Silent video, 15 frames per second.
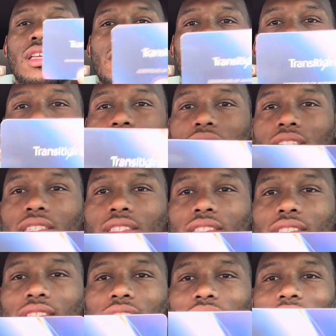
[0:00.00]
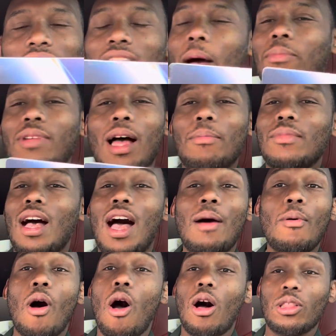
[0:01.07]
I'm
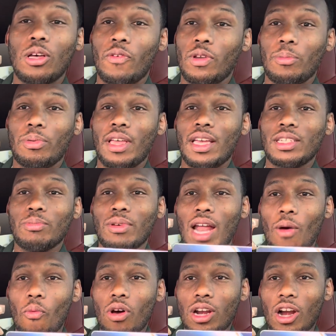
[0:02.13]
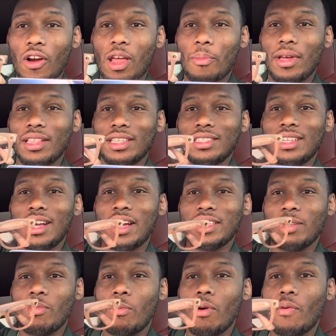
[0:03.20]
all over the place, but I want to hurry up and get this done because
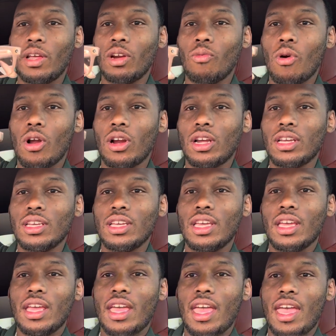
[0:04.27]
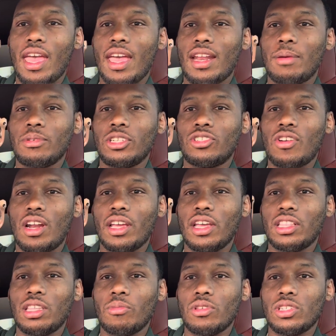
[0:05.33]
I'm on my way to work and I'm just trying to get
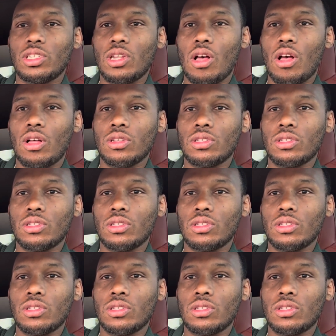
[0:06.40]
them installed.